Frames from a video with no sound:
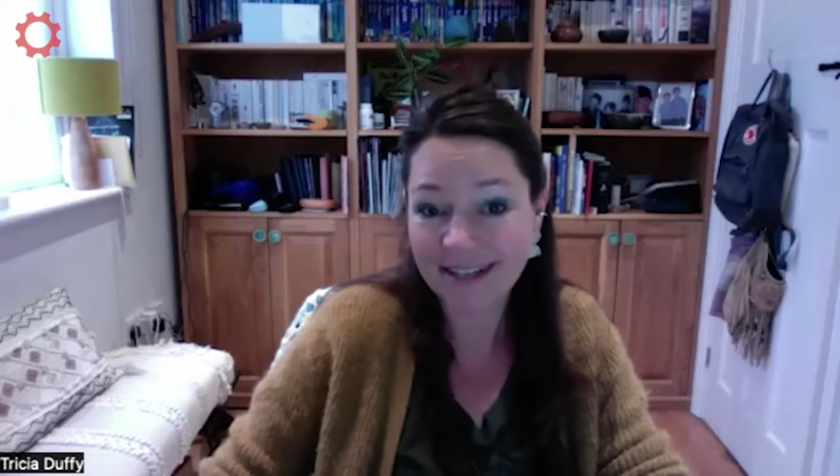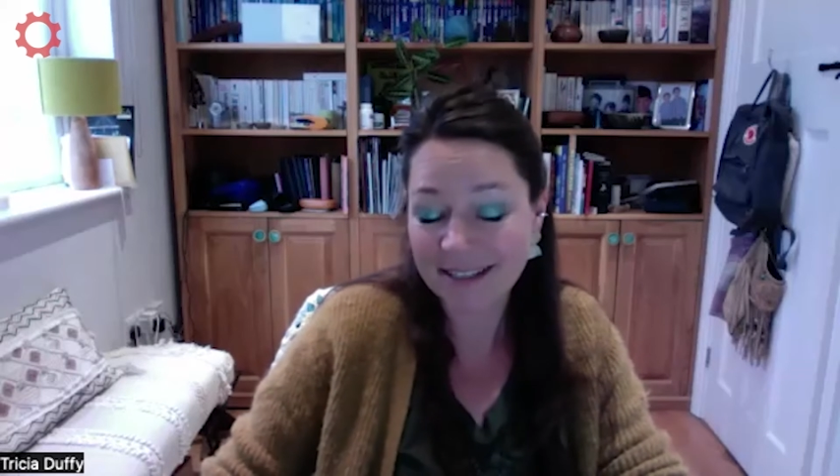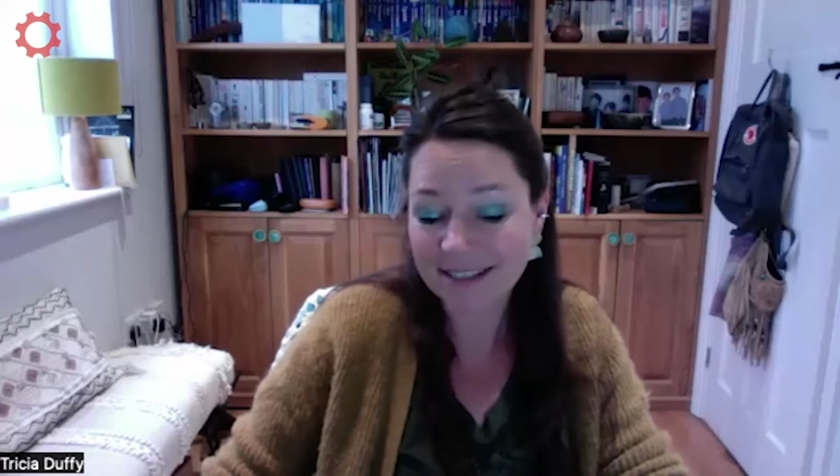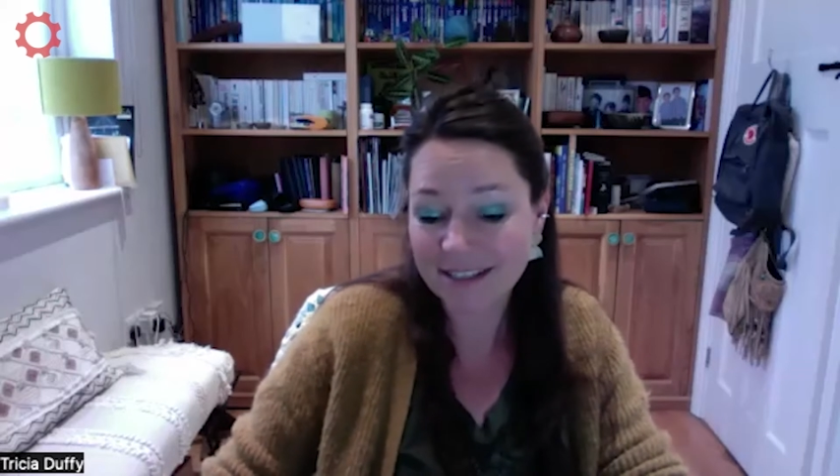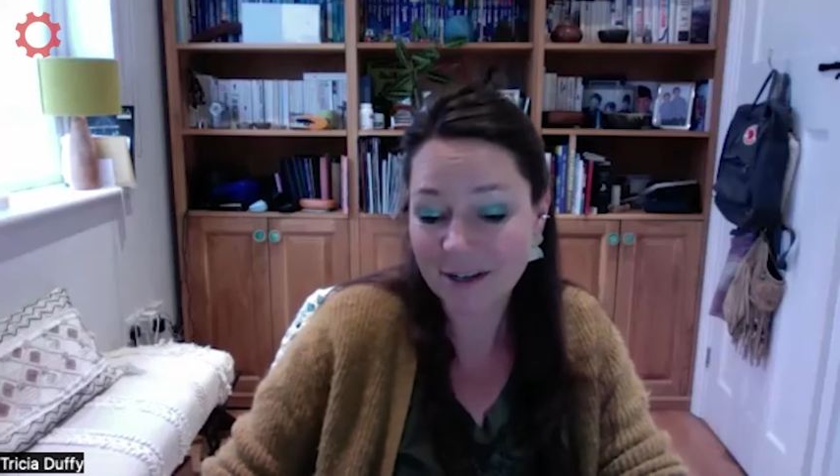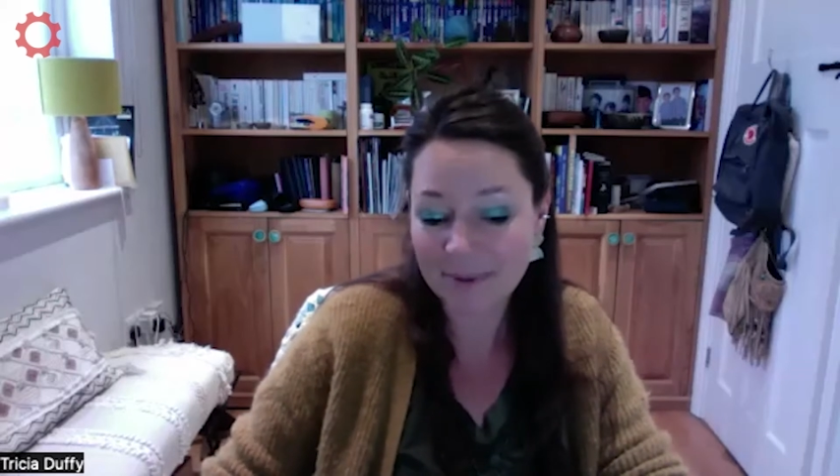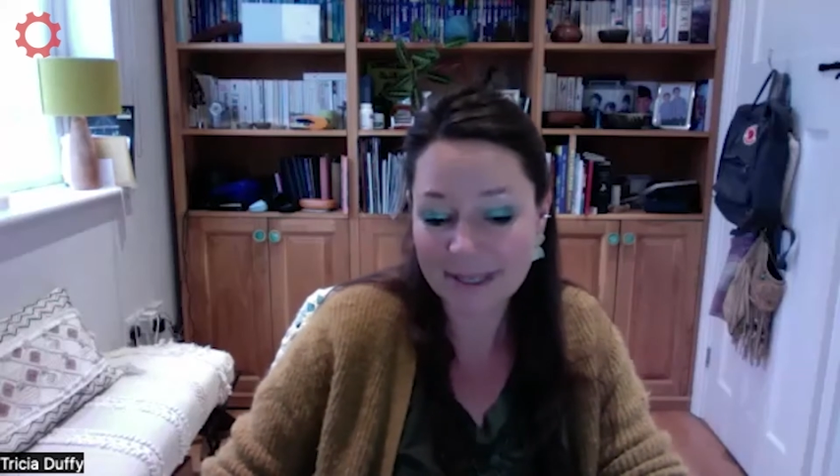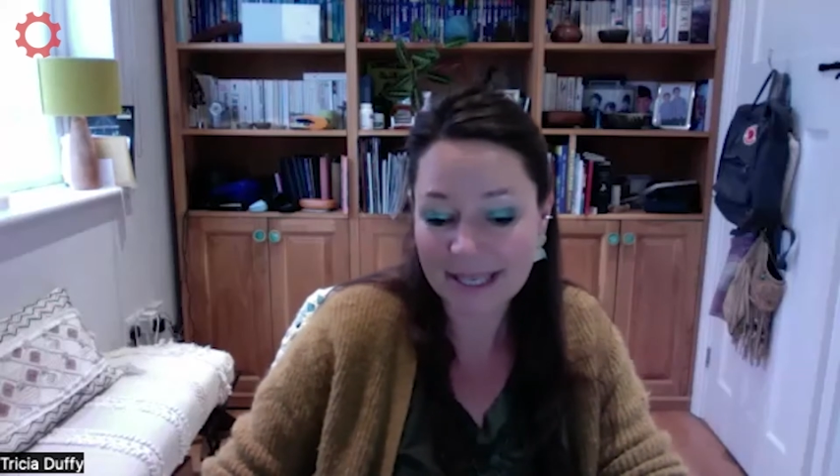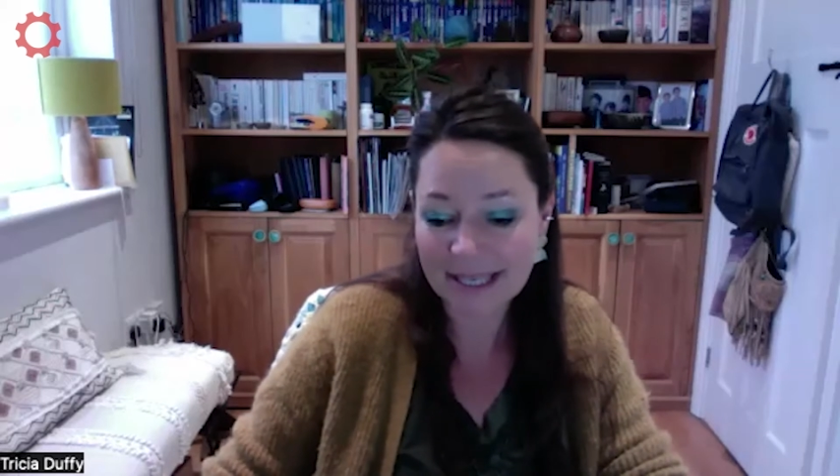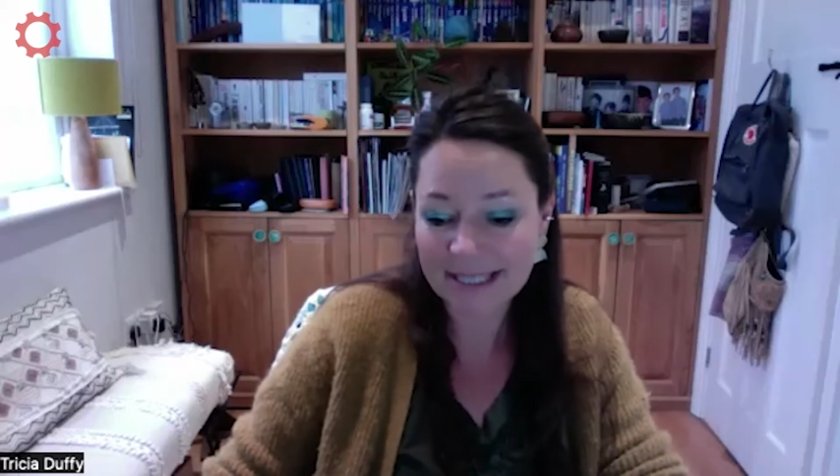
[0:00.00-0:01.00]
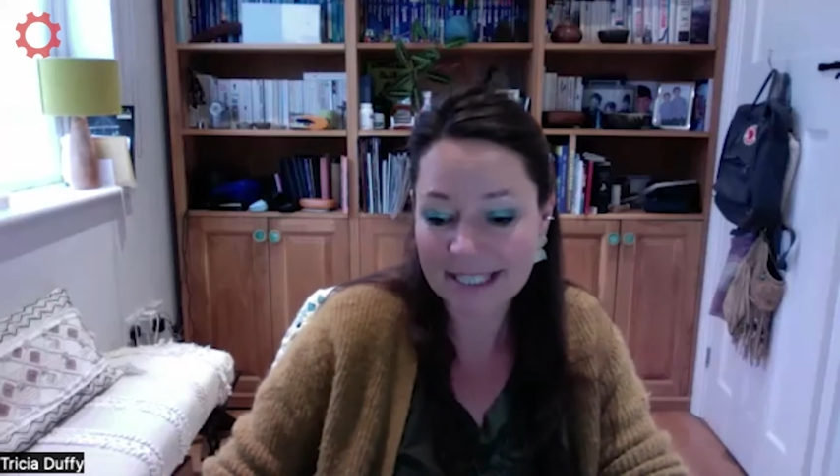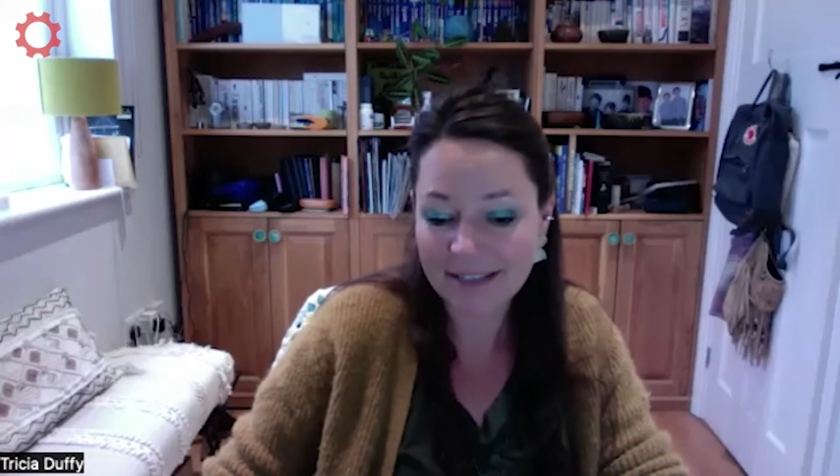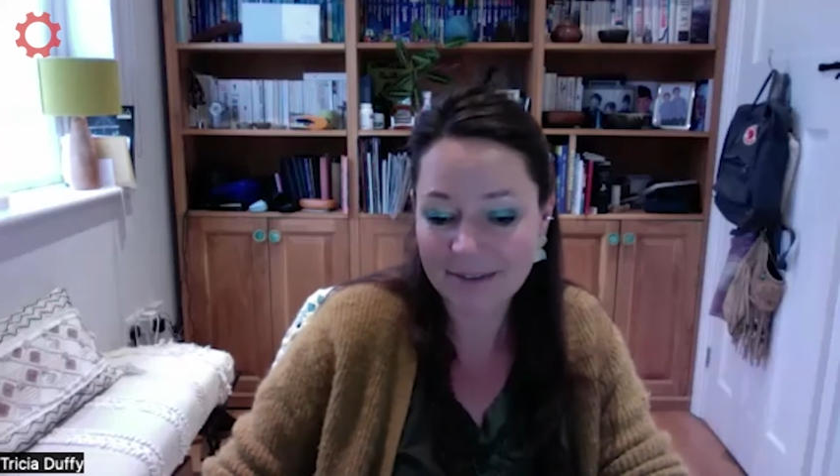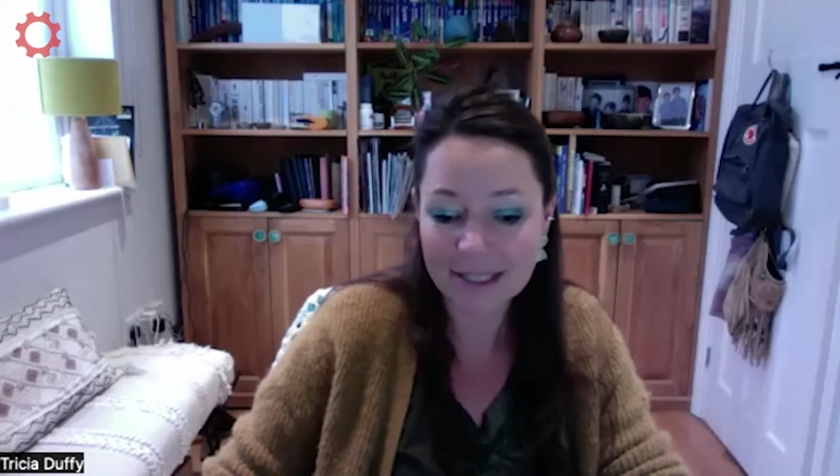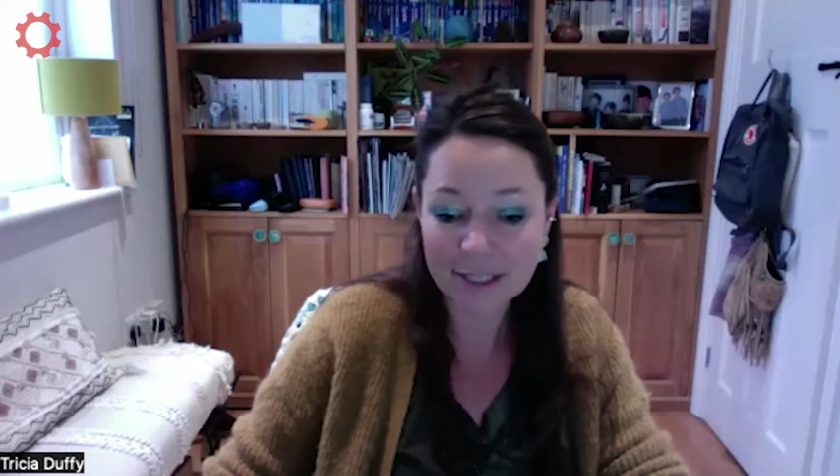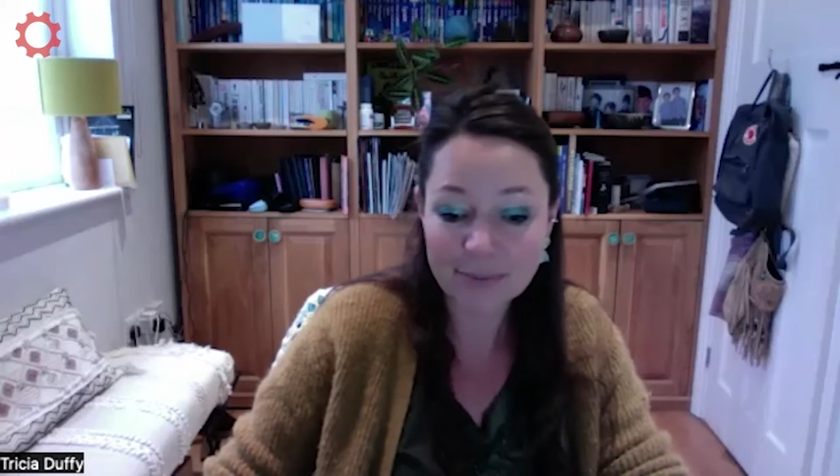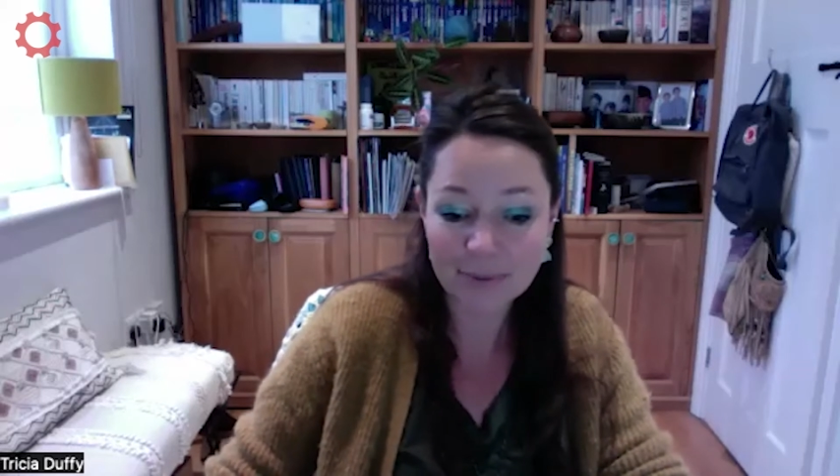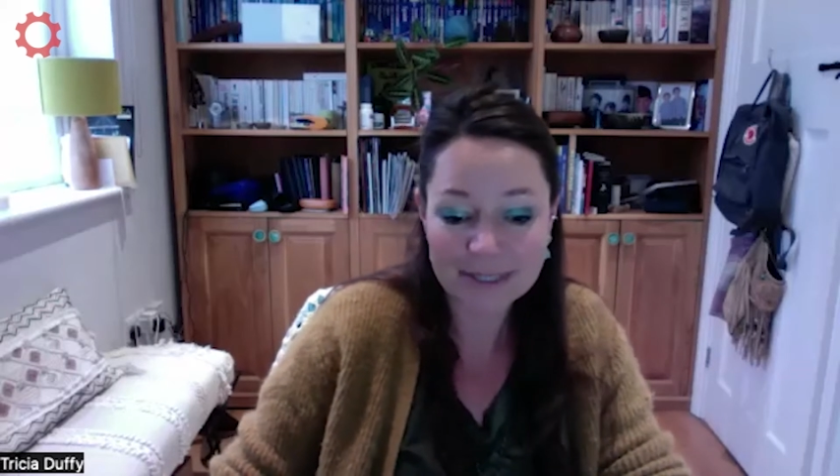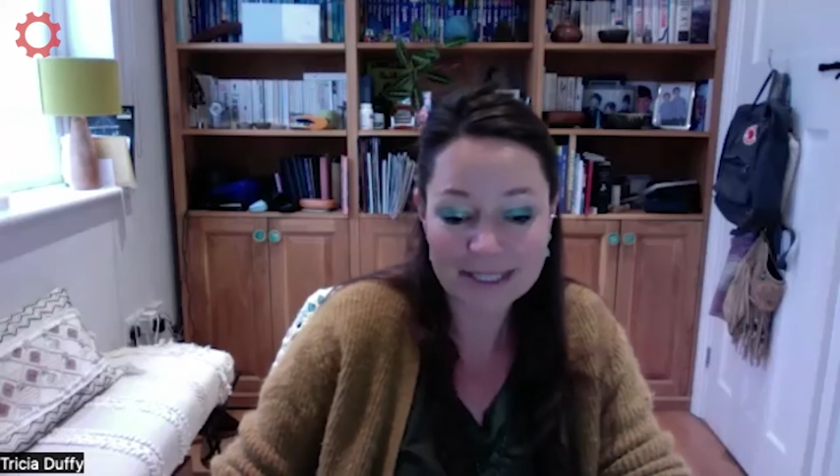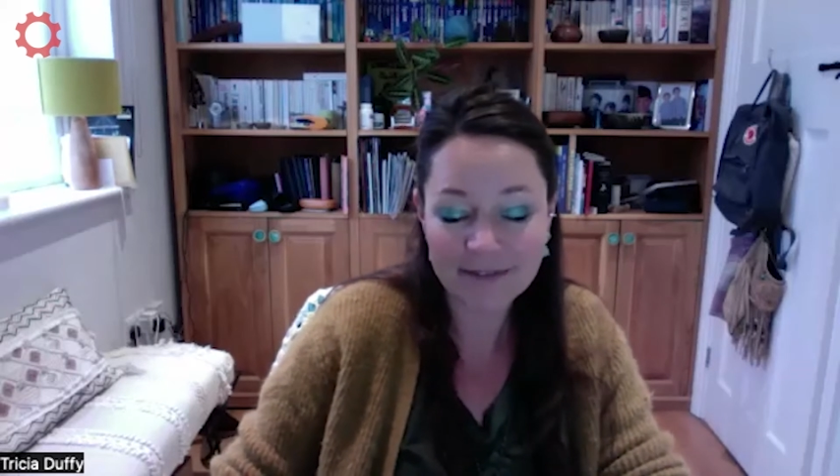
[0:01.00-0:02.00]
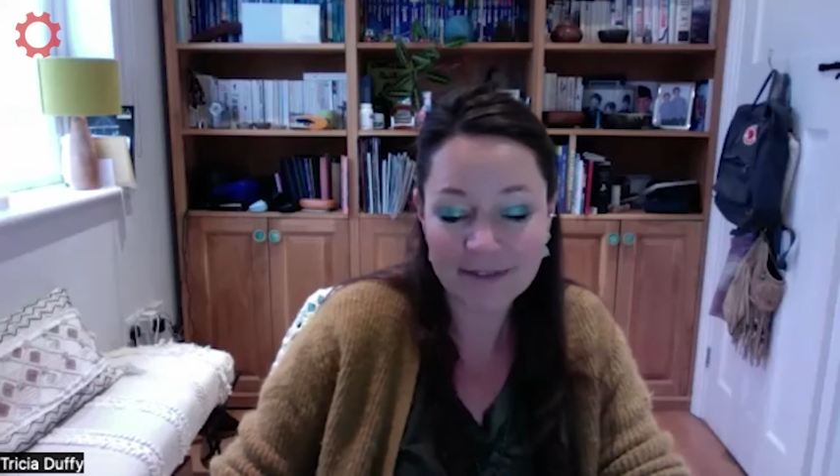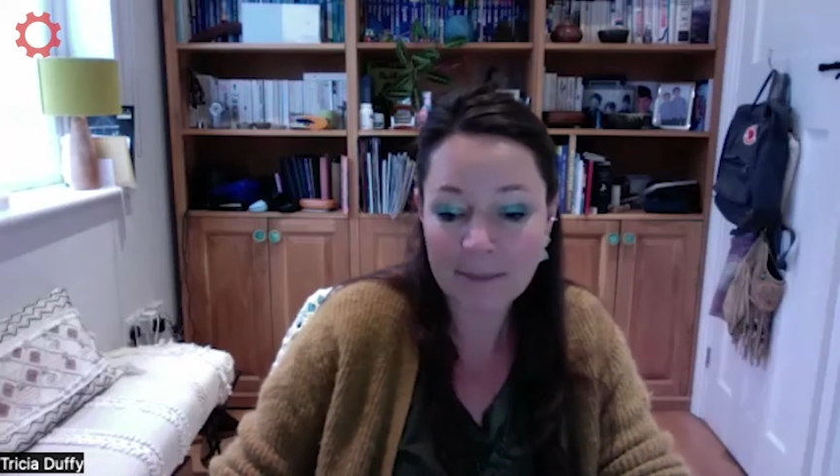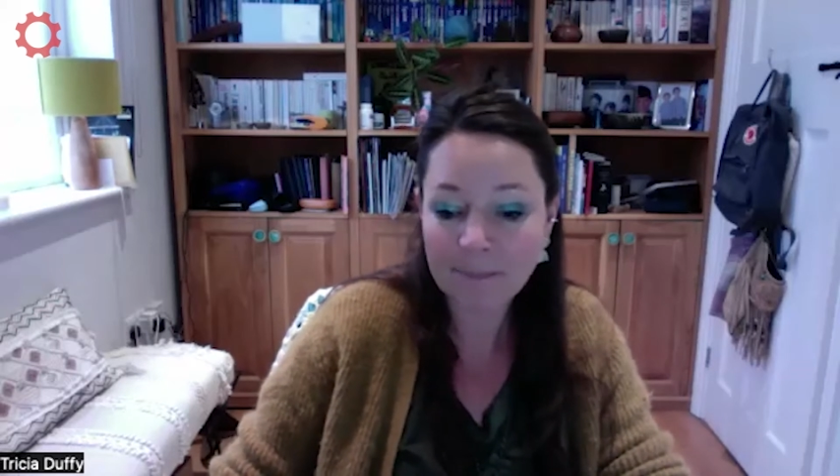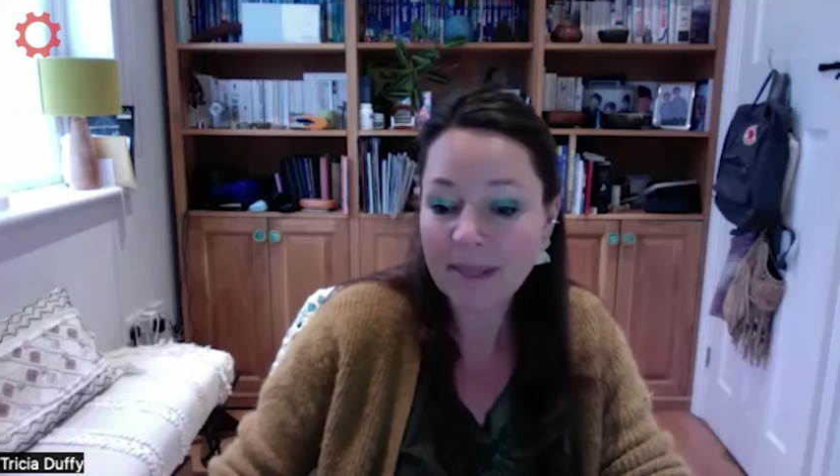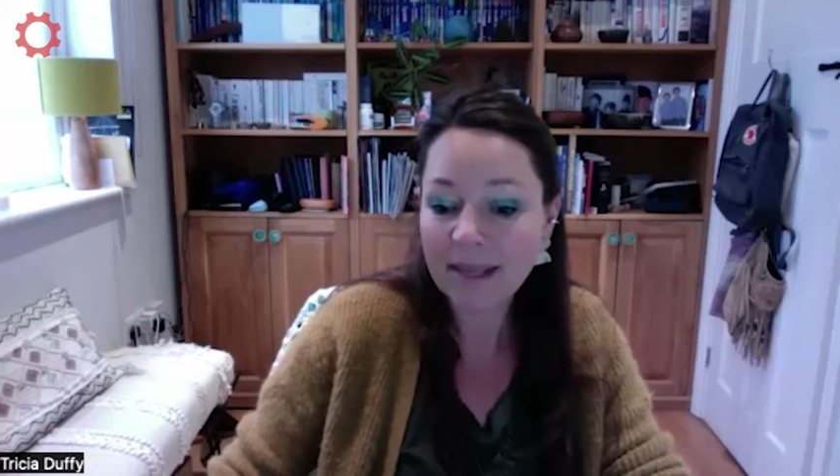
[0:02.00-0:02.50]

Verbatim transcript: and start working in TV and sports TV.